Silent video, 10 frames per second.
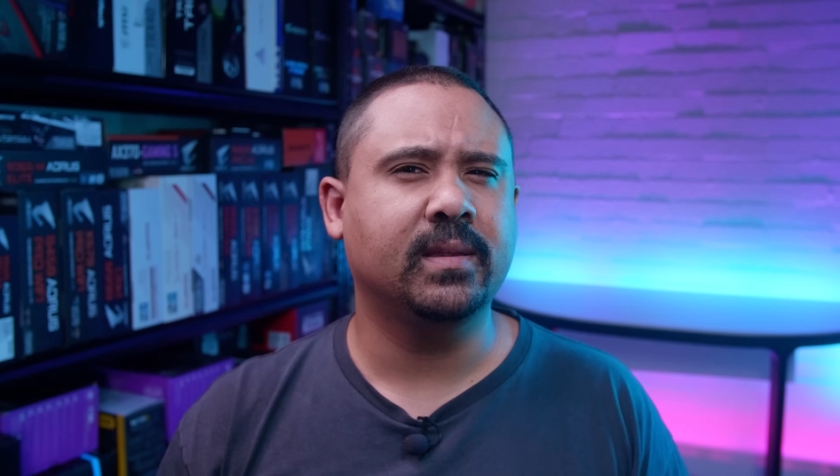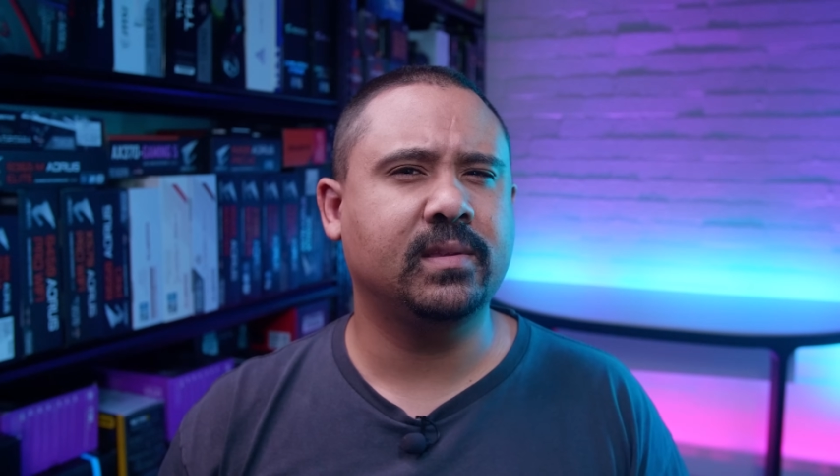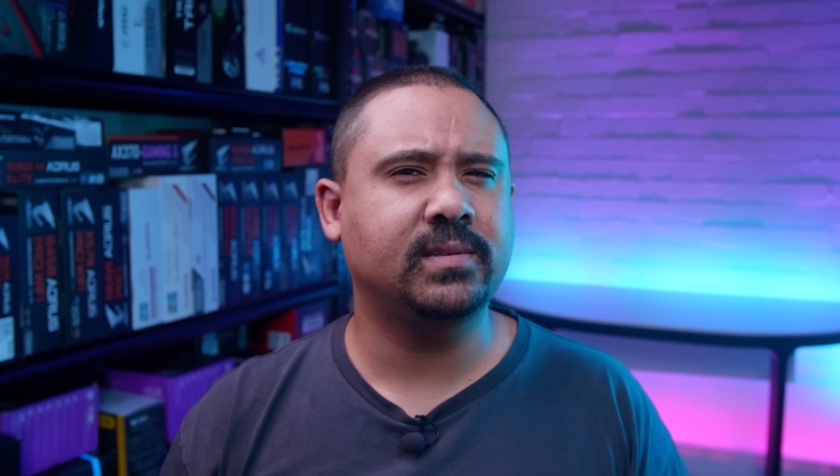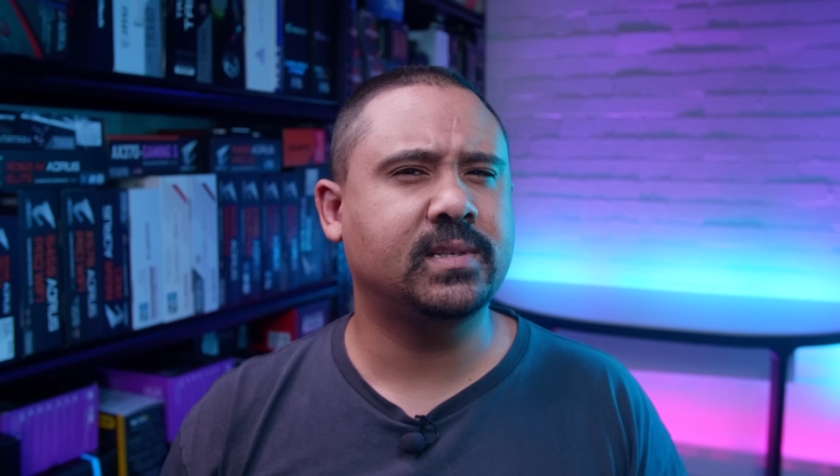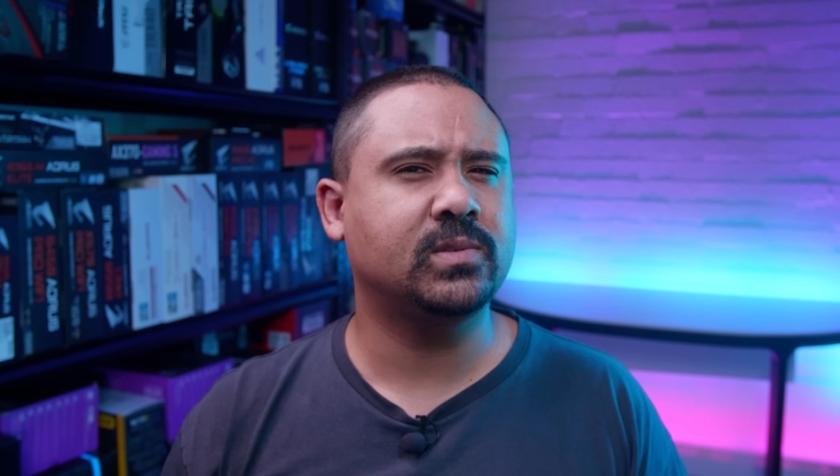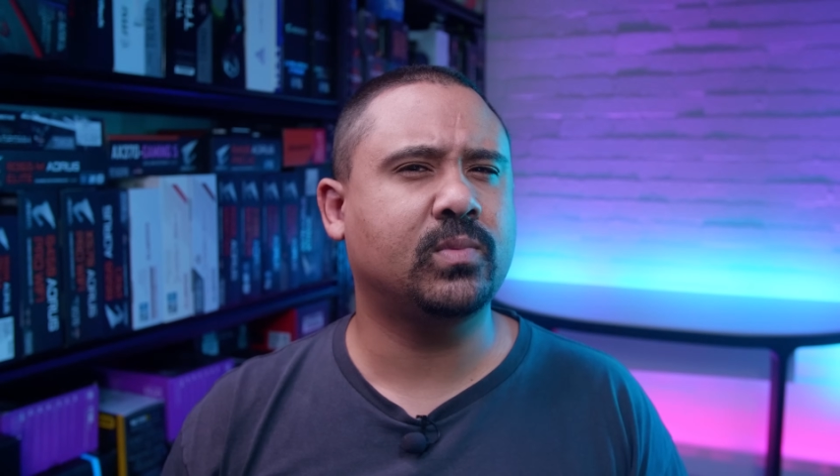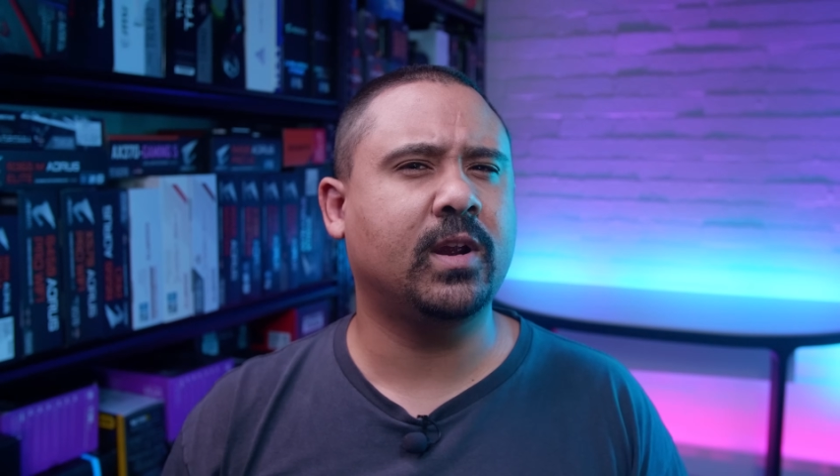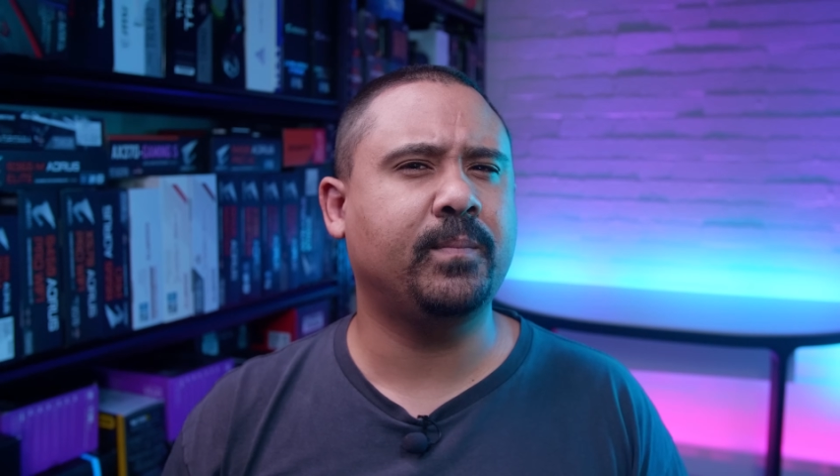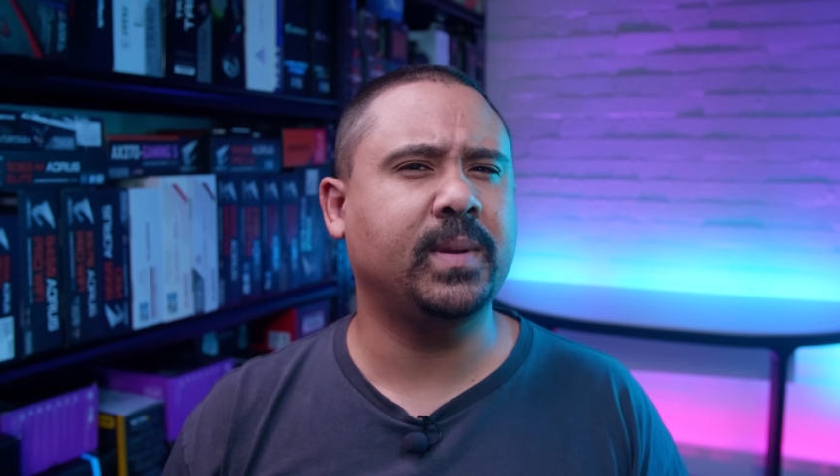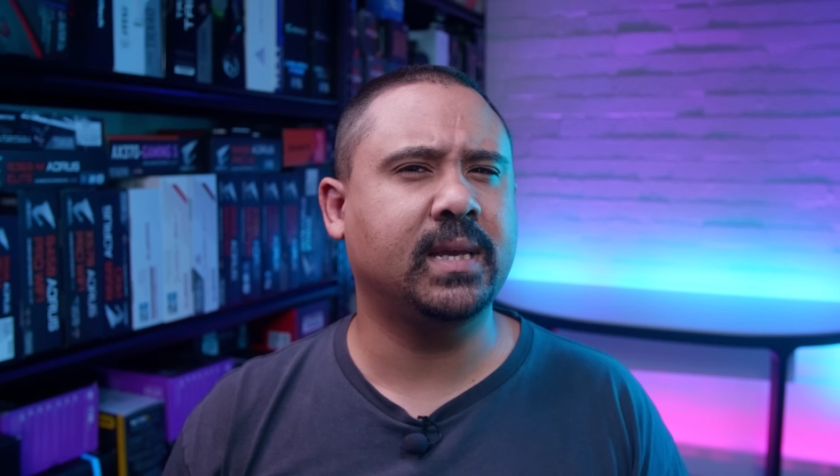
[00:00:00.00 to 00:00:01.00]
this is
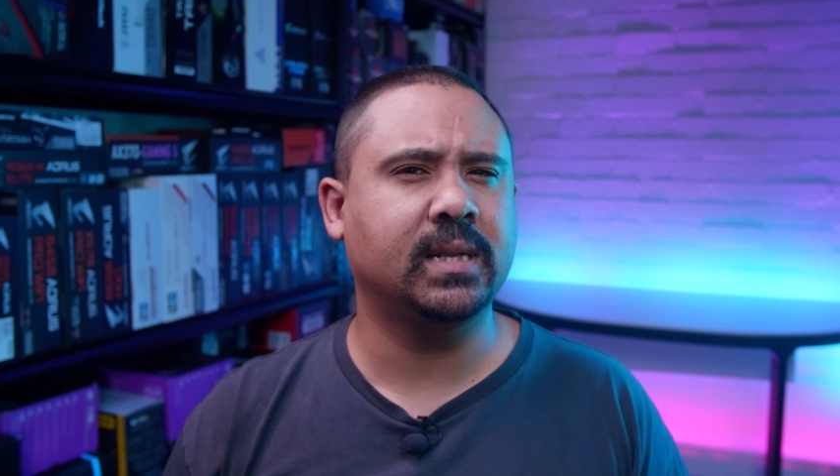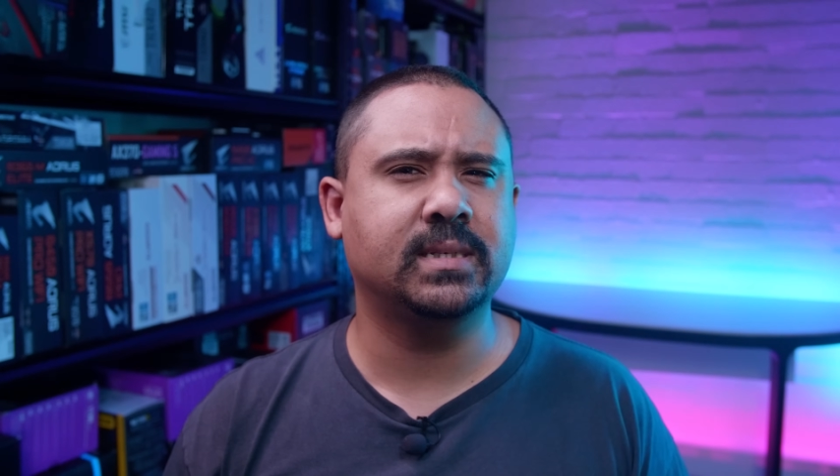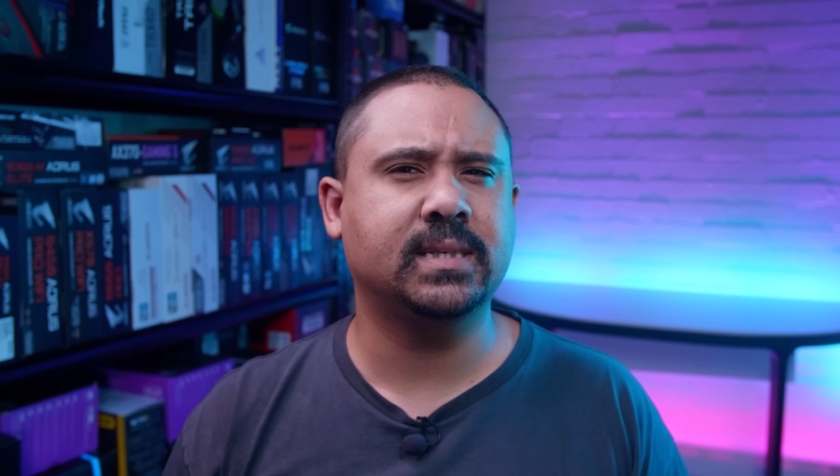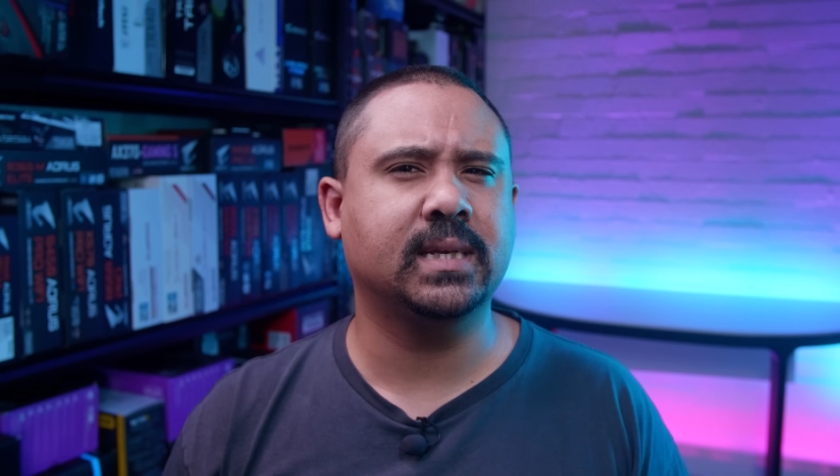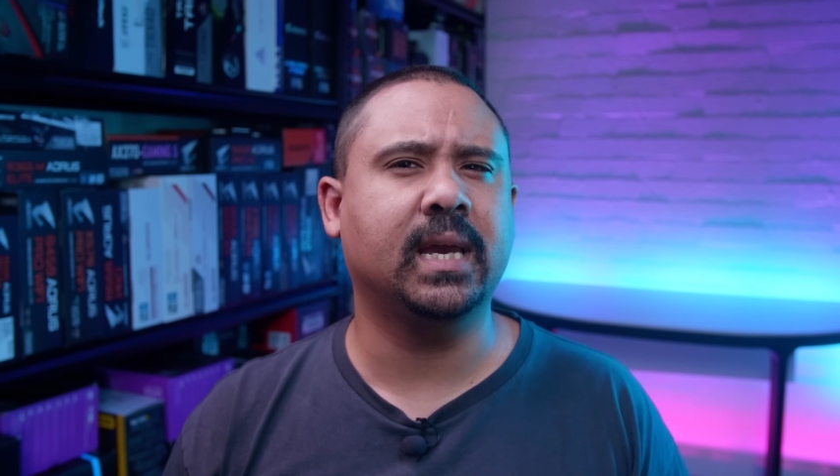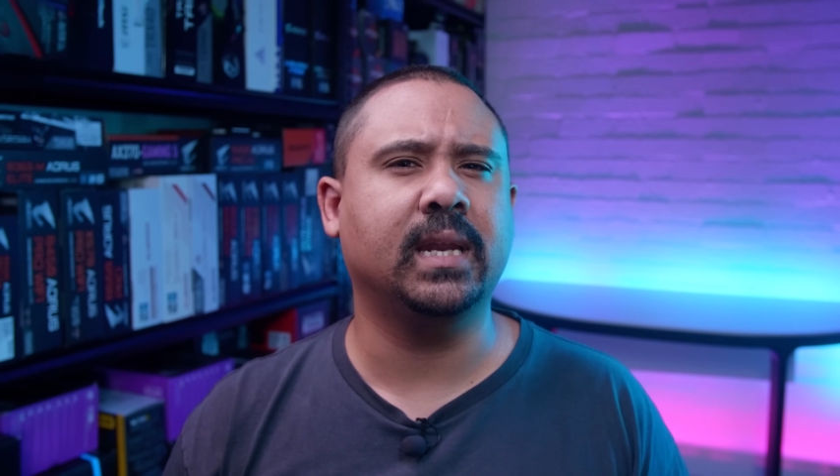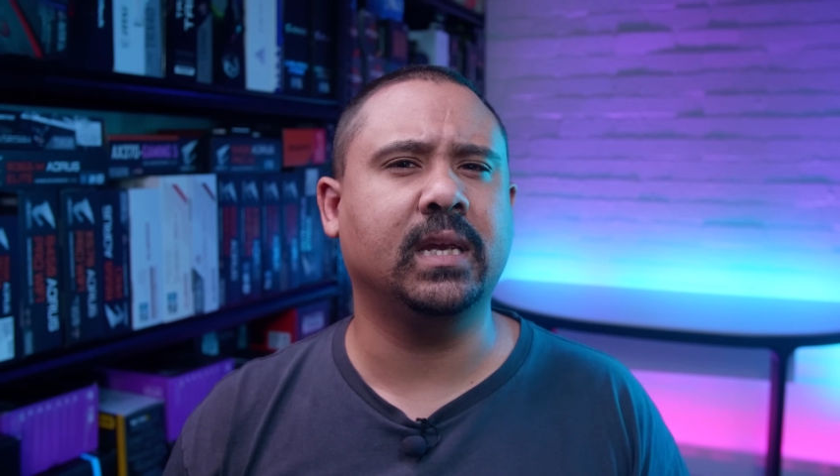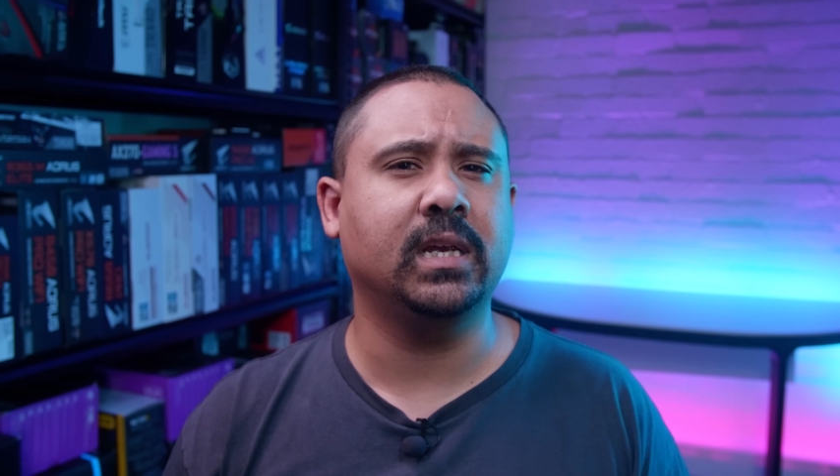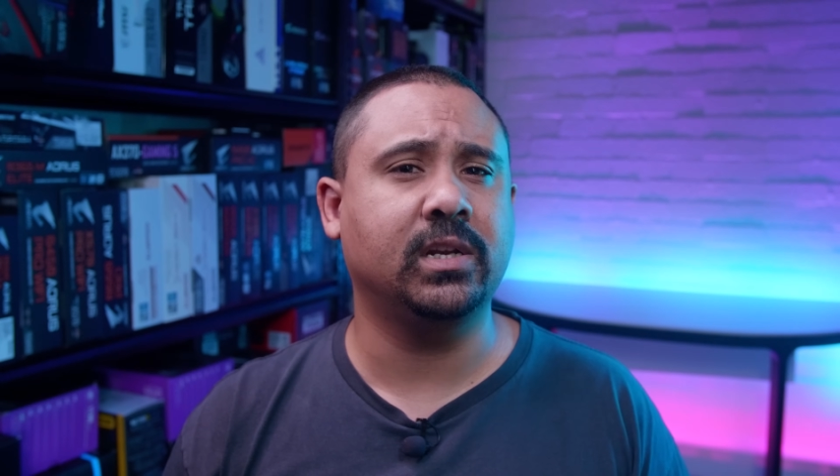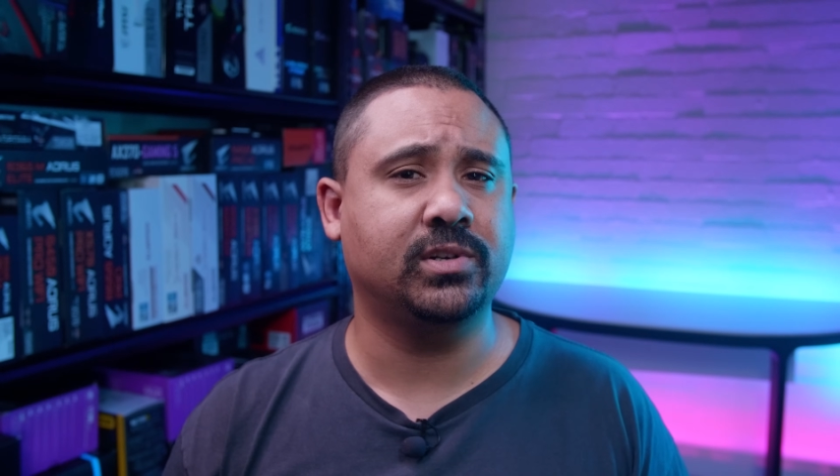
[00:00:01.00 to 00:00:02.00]
where it begins to get
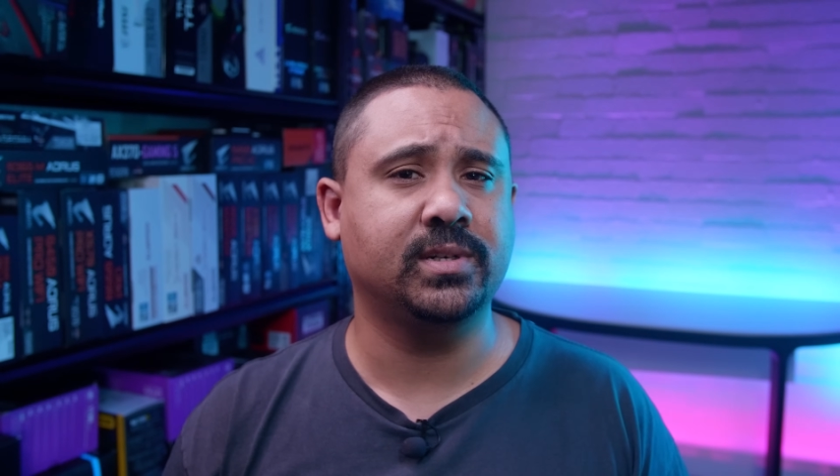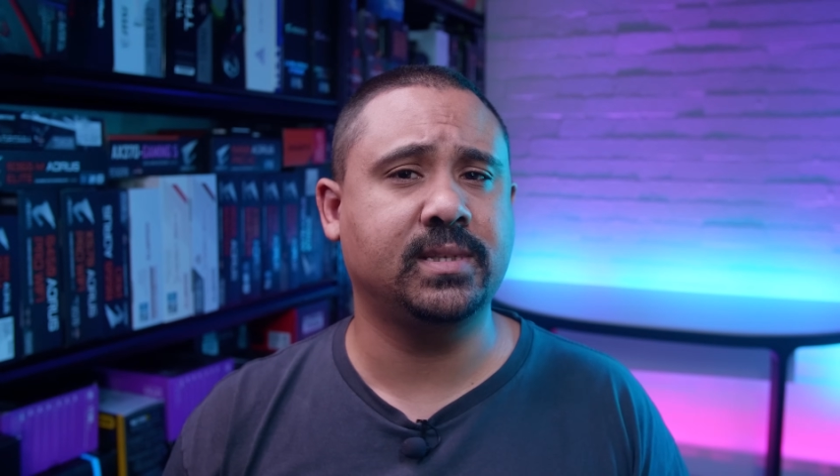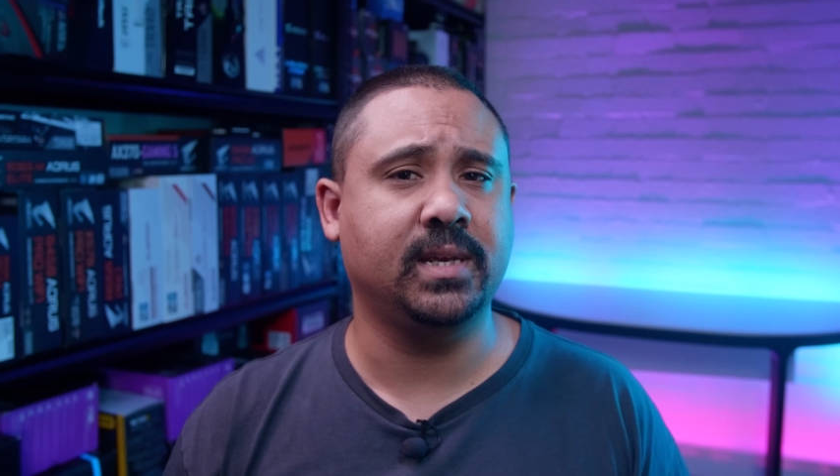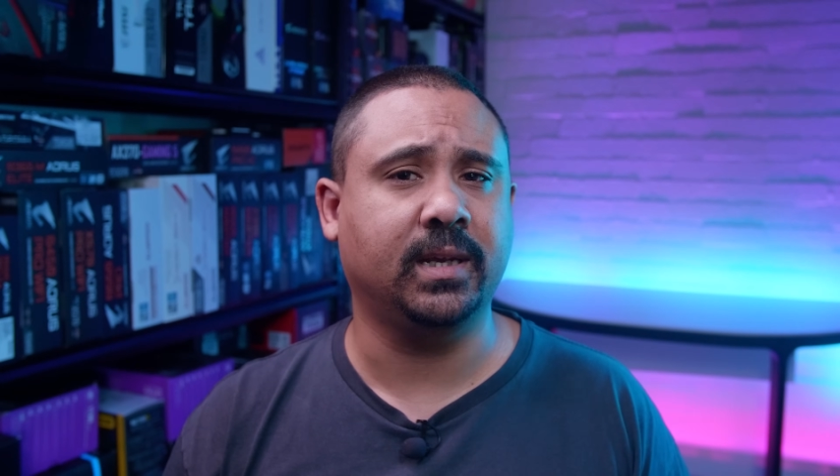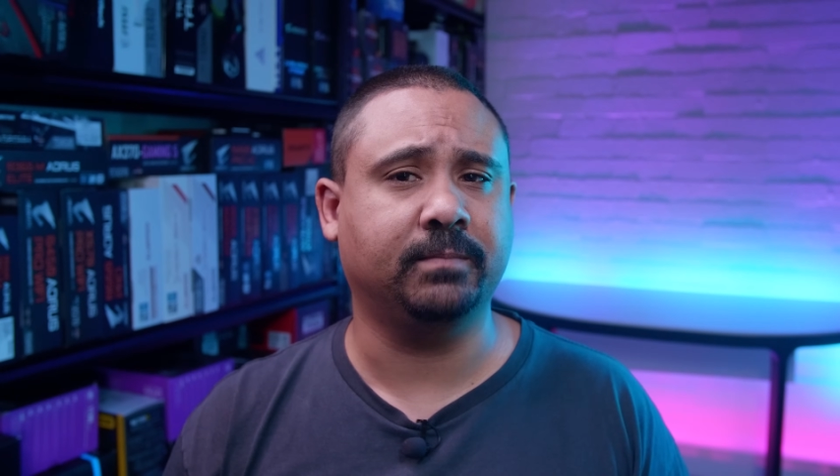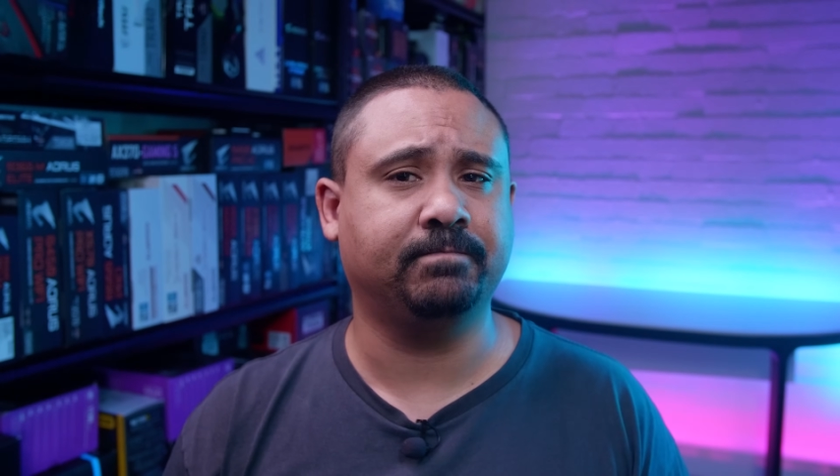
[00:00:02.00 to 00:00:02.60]
interesting.